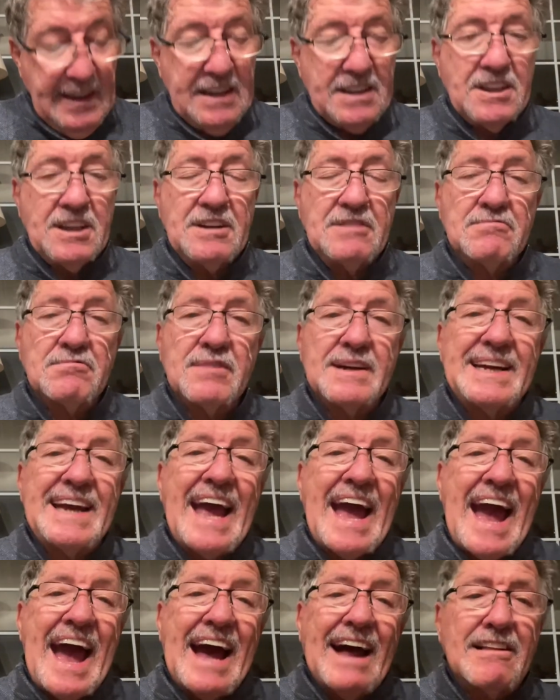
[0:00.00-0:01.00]
The
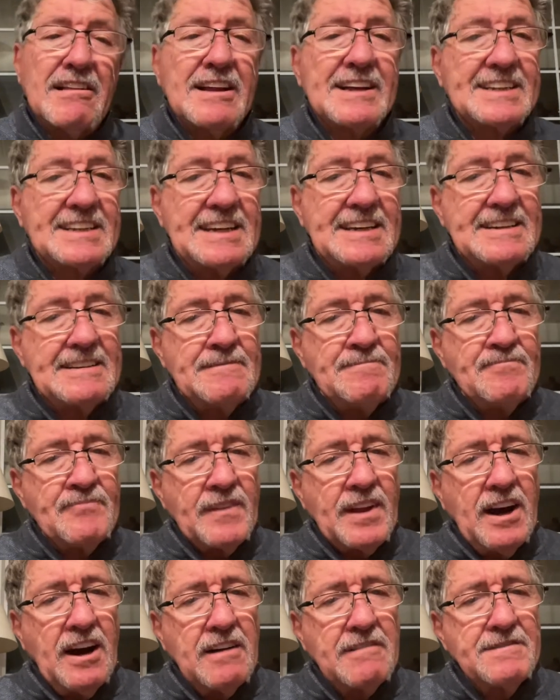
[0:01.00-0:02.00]
reality
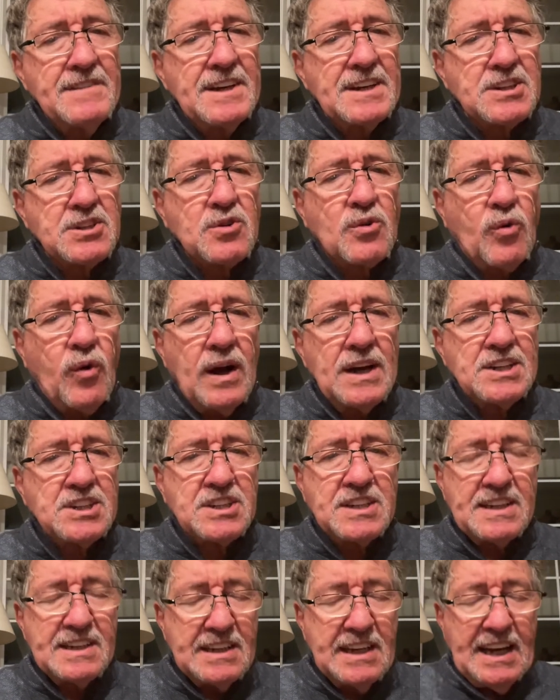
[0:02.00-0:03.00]
of this
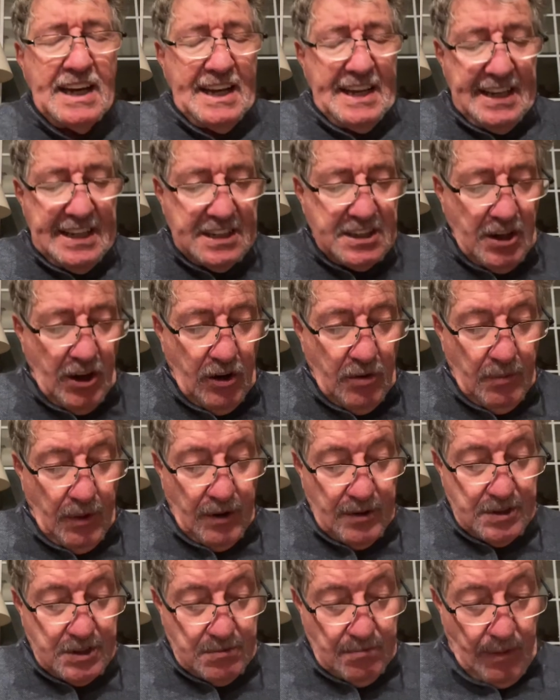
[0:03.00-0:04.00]
question is
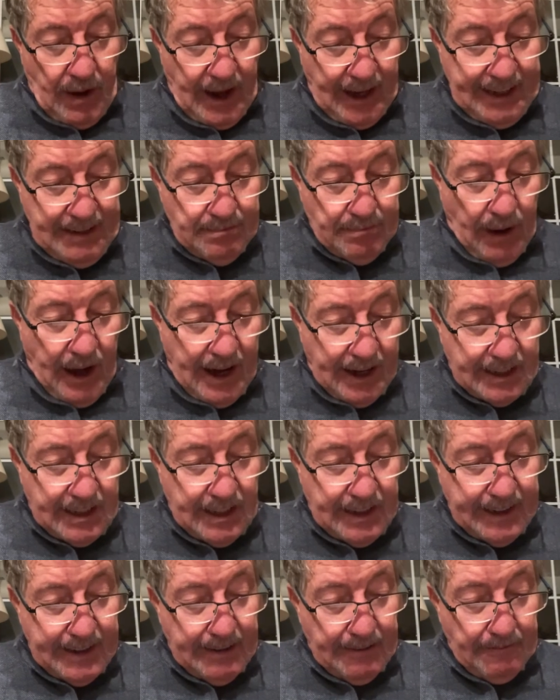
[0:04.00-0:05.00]
almost
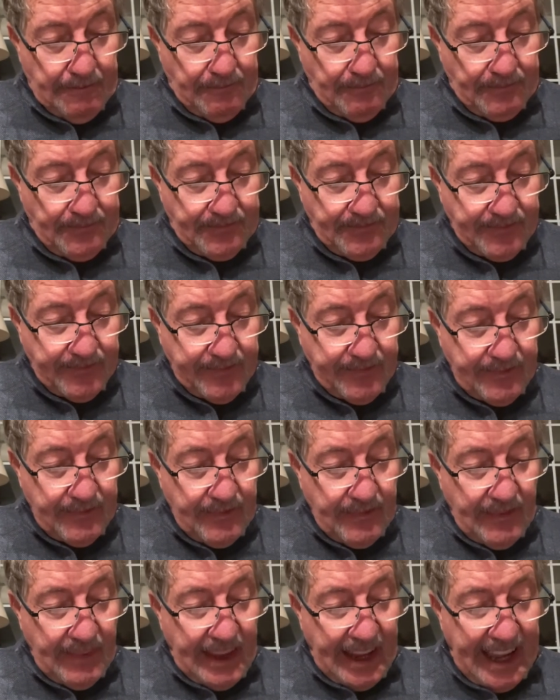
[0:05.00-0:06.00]
mind-boggling.
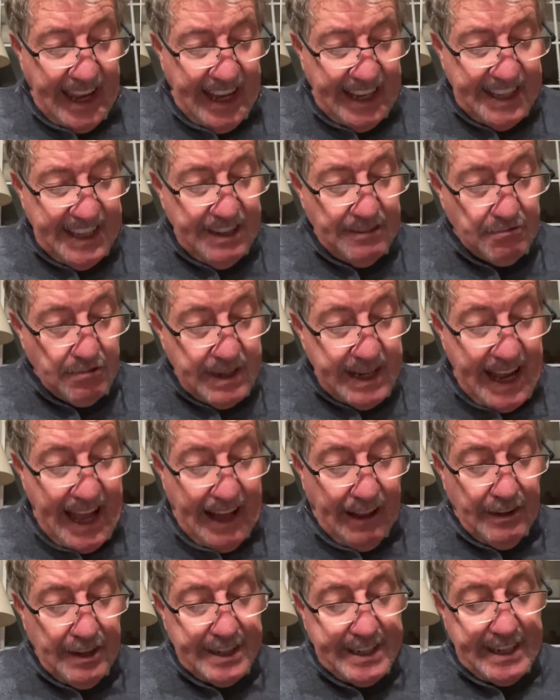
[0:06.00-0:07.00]
And the
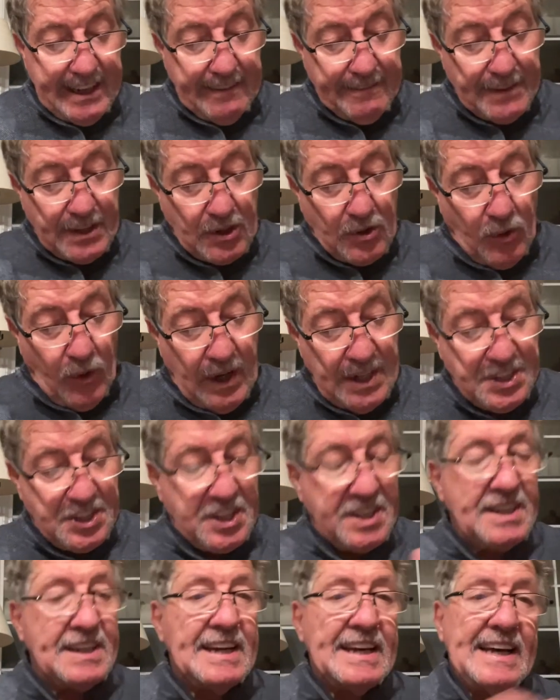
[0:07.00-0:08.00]
reality of the
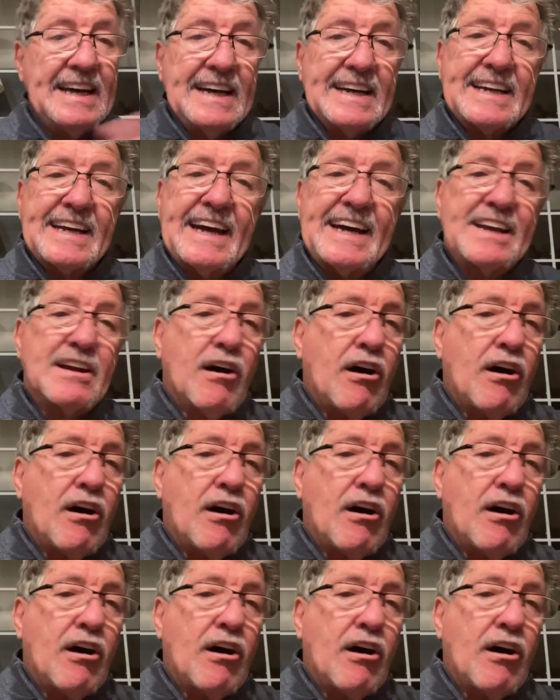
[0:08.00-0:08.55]
question can